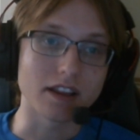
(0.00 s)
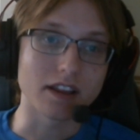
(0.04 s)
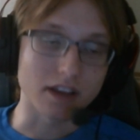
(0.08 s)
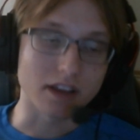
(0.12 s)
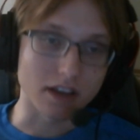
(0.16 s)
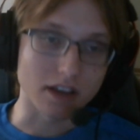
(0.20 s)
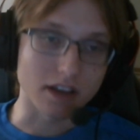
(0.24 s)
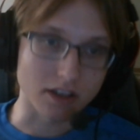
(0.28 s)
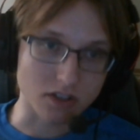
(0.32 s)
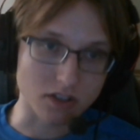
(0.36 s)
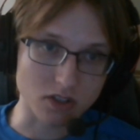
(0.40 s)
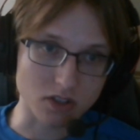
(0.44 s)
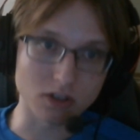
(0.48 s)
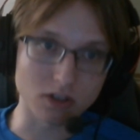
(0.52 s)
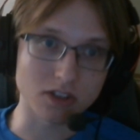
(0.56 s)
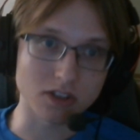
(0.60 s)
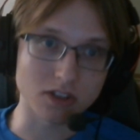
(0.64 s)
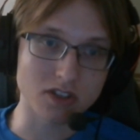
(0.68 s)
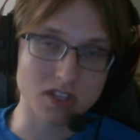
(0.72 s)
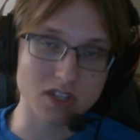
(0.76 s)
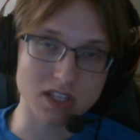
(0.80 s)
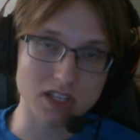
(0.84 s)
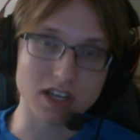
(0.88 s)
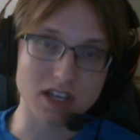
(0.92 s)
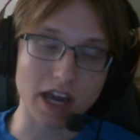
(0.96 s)
a certain
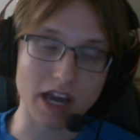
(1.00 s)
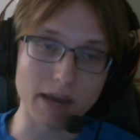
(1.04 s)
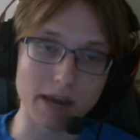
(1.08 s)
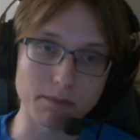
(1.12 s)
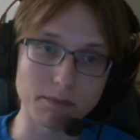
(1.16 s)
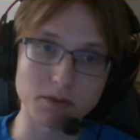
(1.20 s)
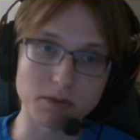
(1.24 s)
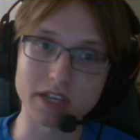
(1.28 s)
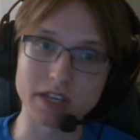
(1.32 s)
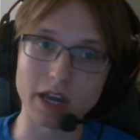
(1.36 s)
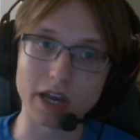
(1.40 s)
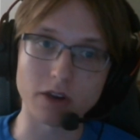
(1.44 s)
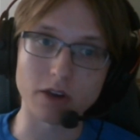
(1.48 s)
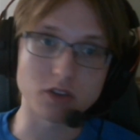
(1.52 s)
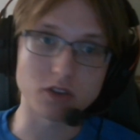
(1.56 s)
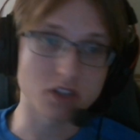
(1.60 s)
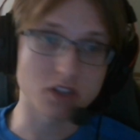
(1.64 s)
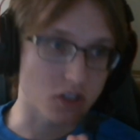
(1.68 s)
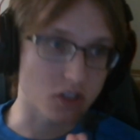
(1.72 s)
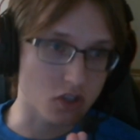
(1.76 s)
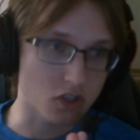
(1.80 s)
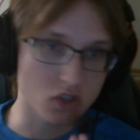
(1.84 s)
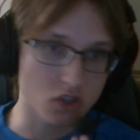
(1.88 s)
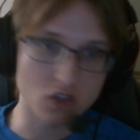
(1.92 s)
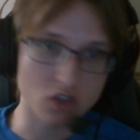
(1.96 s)
type of scout is
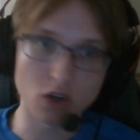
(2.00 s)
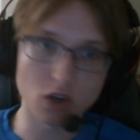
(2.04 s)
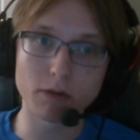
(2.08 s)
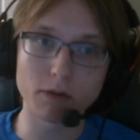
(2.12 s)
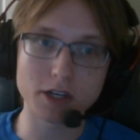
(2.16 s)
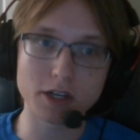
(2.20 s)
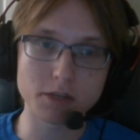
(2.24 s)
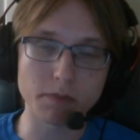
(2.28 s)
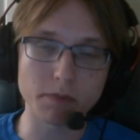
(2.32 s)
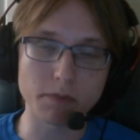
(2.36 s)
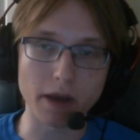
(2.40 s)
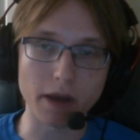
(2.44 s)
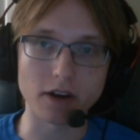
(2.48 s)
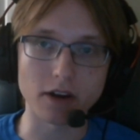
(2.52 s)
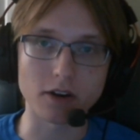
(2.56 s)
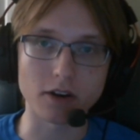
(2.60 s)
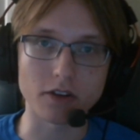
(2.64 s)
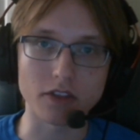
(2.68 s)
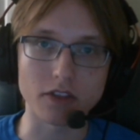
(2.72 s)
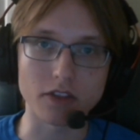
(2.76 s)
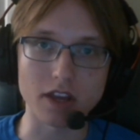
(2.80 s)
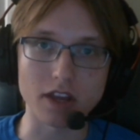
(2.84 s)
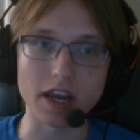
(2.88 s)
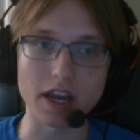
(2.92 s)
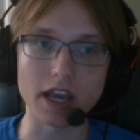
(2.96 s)
just so much better
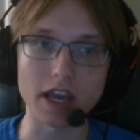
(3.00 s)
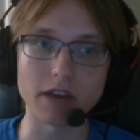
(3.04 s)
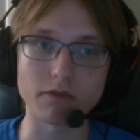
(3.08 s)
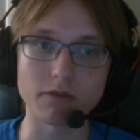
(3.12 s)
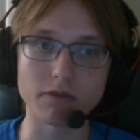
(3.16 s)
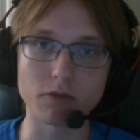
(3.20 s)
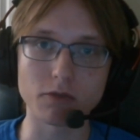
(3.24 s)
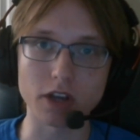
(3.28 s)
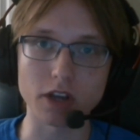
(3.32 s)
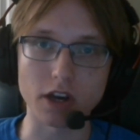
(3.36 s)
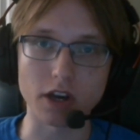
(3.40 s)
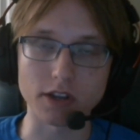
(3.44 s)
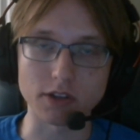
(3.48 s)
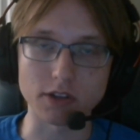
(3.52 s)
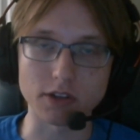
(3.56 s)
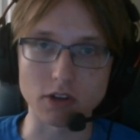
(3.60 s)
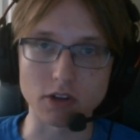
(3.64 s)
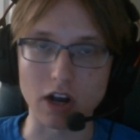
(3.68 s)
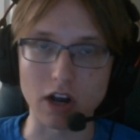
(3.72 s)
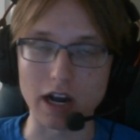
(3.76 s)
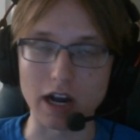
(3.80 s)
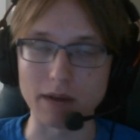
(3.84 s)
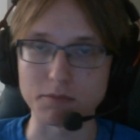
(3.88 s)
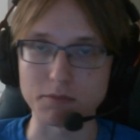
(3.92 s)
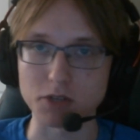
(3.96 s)
than every other
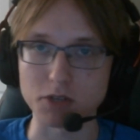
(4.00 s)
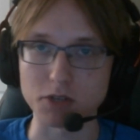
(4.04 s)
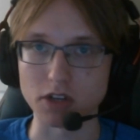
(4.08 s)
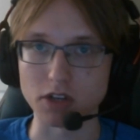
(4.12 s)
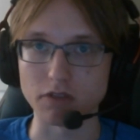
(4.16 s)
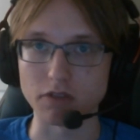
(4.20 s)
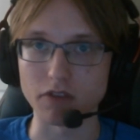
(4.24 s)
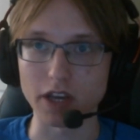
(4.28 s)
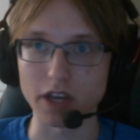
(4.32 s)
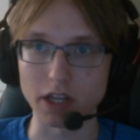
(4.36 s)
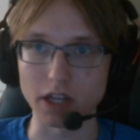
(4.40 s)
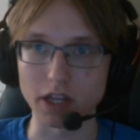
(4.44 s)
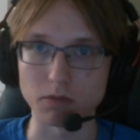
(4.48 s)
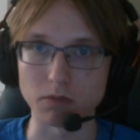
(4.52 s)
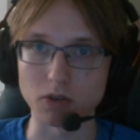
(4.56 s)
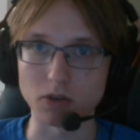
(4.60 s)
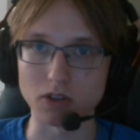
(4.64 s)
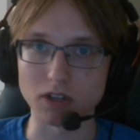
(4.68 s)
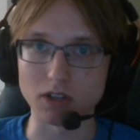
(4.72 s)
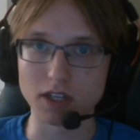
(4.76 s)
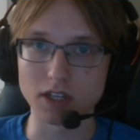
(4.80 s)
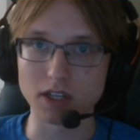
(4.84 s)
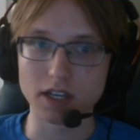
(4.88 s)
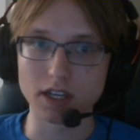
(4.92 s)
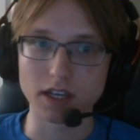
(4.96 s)
option
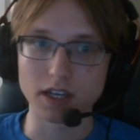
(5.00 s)
available,